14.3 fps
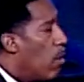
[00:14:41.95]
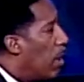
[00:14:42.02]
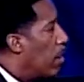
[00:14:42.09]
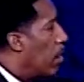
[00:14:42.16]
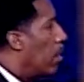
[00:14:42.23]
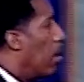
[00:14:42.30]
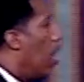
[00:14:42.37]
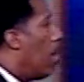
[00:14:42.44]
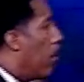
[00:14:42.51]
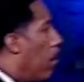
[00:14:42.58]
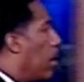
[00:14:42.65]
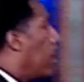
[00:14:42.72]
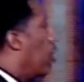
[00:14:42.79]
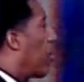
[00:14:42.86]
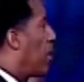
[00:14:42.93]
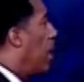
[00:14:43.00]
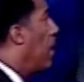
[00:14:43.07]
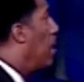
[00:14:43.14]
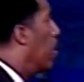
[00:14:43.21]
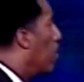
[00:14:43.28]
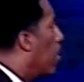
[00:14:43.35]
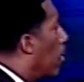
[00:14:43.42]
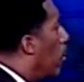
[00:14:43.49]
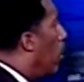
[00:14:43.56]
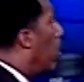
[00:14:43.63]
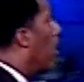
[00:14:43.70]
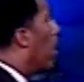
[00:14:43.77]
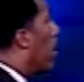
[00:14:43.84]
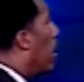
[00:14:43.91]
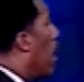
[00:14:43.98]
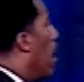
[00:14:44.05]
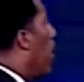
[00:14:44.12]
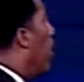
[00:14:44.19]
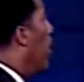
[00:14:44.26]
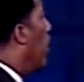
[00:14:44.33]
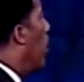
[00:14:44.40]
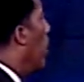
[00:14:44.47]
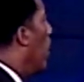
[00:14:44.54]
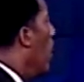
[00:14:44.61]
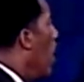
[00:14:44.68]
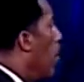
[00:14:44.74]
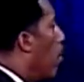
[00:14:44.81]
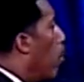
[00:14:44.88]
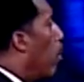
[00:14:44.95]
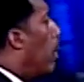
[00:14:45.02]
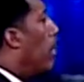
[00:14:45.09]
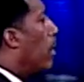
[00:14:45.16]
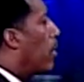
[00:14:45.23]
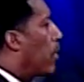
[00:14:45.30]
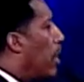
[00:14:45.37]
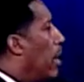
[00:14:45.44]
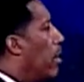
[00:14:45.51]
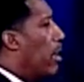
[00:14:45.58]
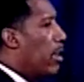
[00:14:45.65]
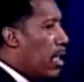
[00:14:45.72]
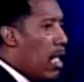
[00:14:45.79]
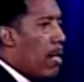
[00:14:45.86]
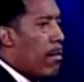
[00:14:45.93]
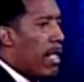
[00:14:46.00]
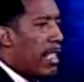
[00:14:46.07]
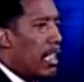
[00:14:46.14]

Watch this. Because seasons are going to come. But when the season come, I